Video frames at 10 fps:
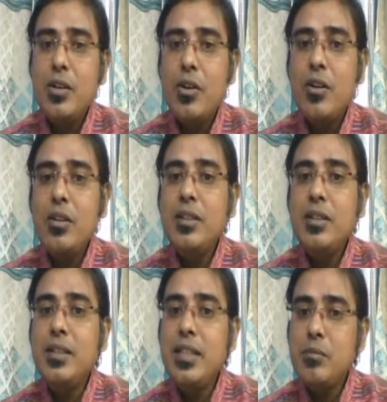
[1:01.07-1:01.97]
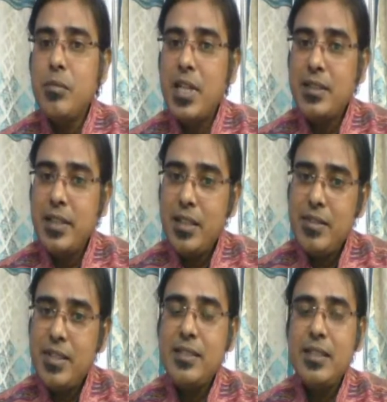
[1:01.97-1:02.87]
On this birth
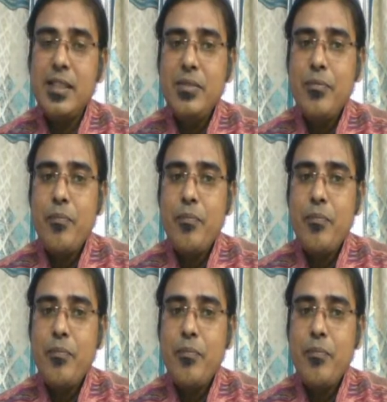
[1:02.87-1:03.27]
anniversary,